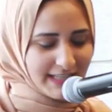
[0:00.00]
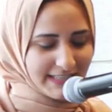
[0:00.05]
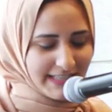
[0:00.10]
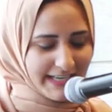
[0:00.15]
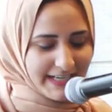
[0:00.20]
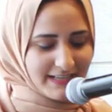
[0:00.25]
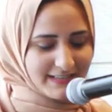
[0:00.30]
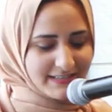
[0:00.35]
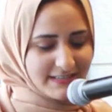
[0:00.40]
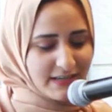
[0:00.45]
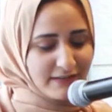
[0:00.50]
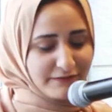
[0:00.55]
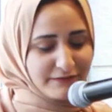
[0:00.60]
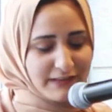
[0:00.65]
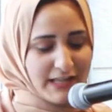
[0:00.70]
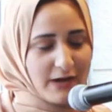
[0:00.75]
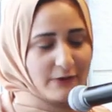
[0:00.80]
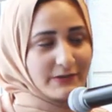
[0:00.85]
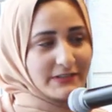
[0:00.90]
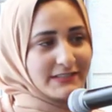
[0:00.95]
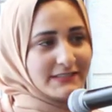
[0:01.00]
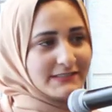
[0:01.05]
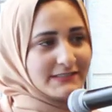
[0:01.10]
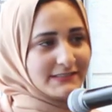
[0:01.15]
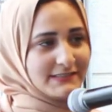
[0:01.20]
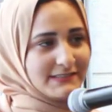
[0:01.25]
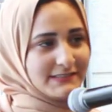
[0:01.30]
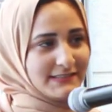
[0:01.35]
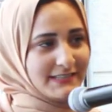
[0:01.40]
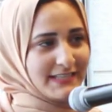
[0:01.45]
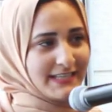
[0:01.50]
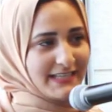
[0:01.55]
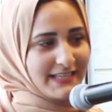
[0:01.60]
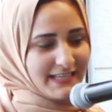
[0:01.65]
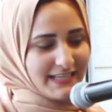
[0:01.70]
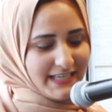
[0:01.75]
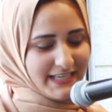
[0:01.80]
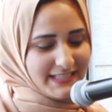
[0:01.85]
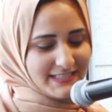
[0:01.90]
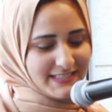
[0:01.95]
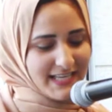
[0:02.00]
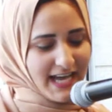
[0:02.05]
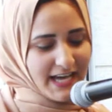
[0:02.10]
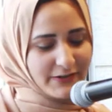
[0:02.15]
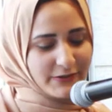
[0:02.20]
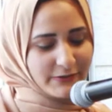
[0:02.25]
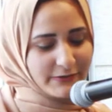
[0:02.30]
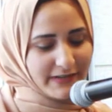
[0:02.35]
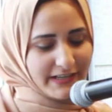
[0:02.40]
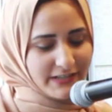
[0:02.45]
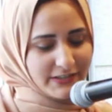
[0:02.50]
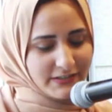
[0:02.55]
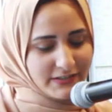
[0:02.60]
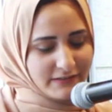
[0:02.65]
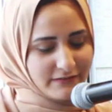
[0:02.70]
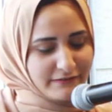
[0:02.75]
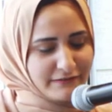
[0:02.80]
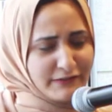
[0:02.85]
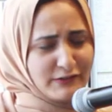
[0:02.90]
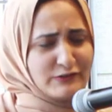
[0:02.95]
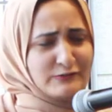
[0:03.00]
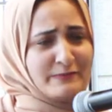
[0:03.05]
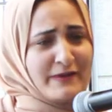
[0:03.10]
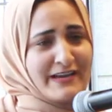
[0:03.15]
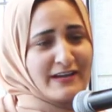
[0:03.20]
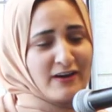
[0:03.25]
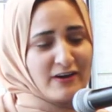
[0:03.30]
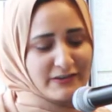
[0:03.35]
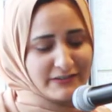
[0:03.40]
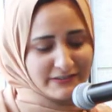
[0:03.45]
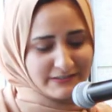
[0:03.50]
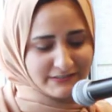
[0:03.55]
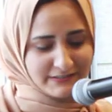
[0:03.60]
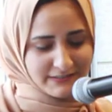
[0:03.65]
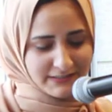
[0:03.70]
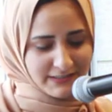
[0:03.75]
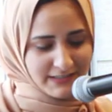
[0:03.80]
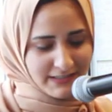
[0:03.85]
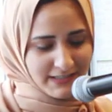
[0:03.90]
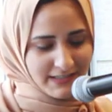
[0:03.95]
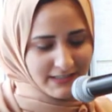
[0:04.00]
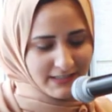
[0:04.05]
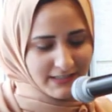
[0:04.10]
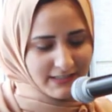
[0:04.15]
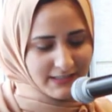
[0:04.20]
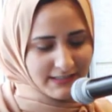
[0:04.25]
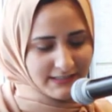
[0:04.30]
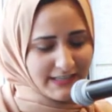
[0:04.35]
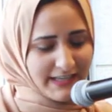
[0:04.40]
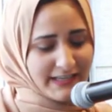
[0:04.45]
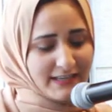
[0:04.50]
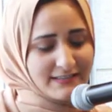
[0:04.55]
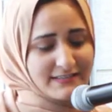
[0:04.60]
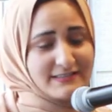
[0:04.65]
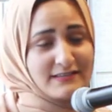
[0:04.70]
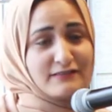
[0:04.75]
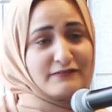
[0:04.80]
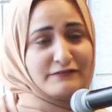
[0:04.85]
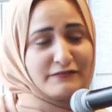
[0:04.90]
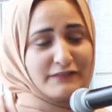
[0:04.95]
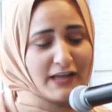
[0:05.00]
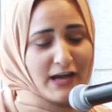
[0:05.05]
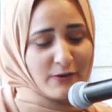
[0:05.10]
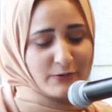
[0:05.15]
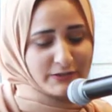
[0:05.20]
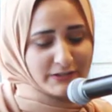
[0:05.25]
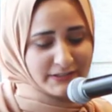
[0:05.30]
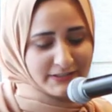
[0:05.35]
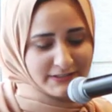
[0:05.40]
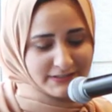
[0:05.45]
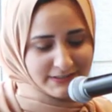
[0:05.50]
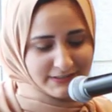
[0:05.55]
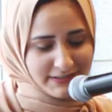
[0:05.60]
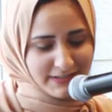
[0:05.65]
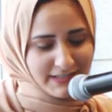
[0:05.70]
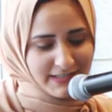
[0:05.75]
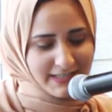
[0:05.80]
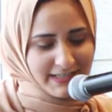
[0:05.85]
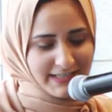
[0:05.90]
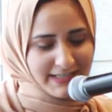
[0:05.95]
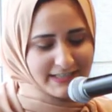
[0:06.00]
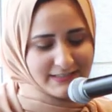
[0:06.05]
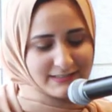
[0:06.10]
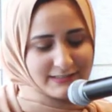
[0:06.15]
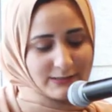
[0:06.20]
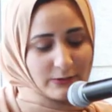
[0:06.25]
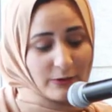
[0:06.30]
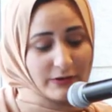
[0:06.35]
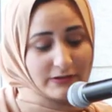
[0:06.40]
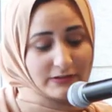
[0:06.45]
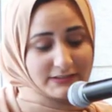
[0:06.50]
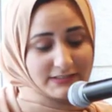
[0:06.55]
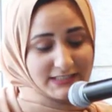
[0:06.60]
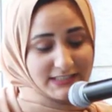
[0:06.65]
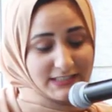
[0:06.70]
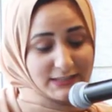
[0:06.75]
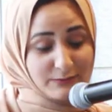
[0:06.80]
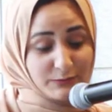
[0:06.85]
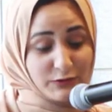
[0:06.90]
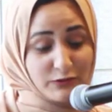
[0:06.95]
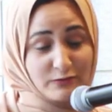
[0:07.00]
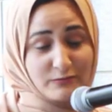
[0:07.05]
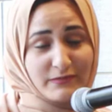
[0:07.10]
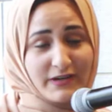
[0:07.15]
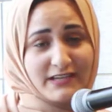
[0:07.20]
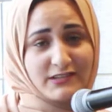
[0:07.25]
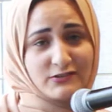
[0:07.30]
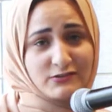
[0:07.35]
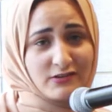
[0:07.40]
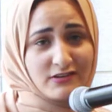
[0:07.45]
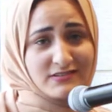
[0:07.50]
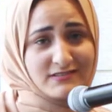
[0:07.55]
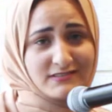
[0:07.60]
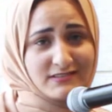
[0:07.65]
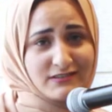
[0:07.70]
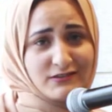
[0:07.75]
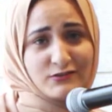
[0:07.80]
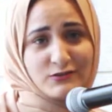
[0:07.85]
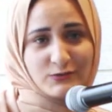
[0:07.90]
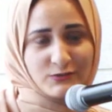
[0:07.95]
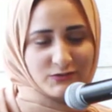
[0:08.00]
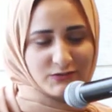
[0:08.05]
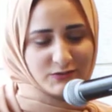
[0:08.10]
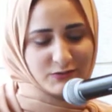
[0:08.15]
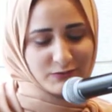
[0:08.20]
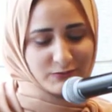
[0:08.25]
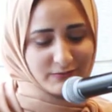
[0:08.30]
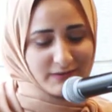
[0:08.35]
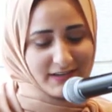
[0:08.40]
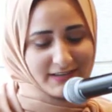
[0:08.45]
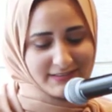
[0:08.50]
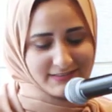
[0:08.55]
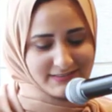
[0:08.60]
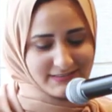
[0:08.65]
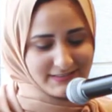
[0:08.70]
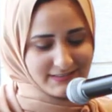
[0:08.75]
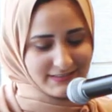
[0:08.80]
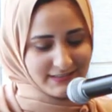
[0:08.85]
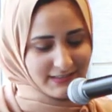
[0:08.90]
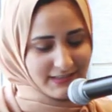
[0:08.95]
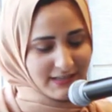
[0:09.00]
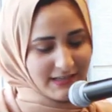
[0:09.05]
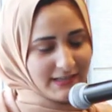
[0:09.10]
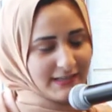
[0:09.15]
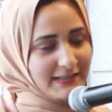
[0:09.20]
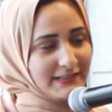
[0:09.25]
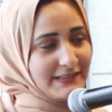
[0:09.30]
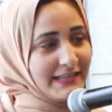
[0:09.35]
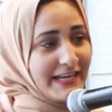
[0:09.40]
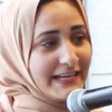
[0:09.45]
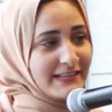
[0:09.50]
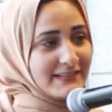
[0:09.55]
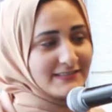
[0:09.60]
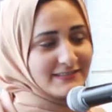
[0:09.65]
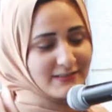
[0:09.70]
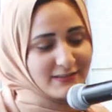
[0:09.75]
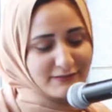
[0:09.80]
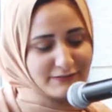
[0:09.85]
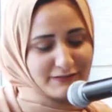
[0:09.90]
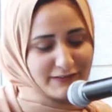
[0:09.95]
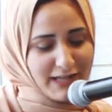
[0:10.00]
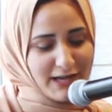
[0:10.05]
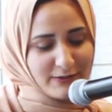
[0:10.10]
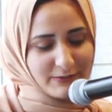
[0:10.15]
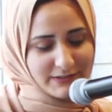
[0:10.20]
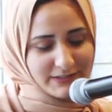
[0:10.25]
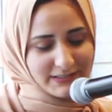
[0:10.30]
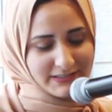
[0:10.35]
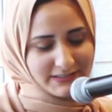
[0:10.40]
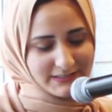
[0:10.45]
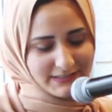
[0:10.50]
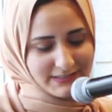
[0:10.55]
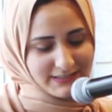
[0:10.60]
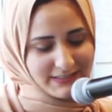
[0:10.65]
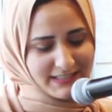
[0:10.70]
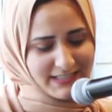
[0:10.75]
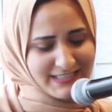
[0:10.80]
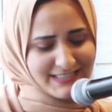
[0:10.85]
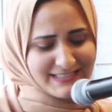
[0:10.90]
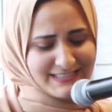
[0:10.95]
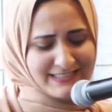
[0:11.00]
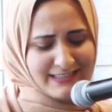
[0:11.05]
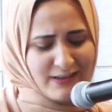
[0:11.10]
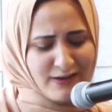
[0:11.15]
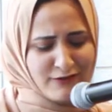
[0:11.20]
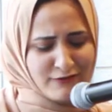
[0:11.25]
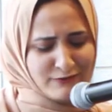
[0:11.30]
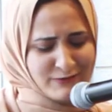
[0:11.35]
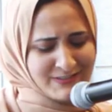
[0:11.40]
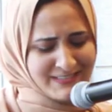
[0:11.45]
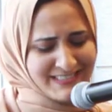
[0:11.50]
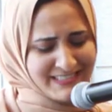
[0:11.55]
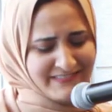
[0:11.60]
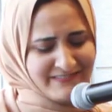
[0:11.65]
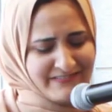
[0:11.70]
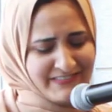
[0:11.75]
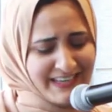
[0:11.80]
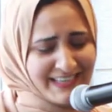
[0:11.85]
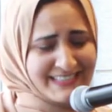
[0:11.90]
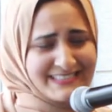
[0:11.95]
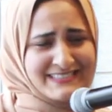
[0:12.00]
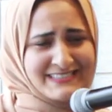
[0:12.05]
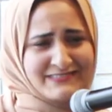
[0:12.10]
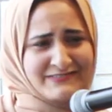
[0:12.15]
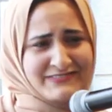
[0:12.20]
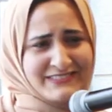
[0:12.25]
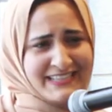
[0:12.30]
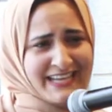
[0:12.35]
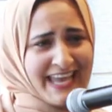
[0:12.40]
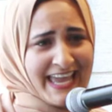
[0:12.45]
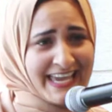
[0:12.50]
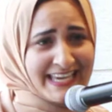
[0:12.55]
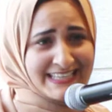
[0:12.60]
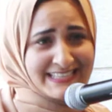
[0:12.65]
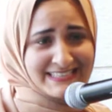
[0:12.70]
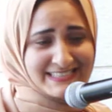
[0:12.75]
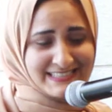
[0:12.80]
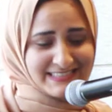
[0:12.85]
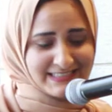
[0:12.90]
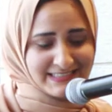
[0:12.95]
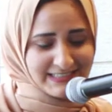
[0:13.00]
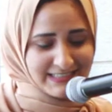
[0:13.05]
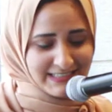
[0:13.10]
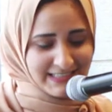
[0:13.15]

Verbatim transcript: Like a sunflower, his adoration filled my heart. Like a sunflower, his loyalty put my trust issues to rest. Like a sunflower, his love was invasive and haste.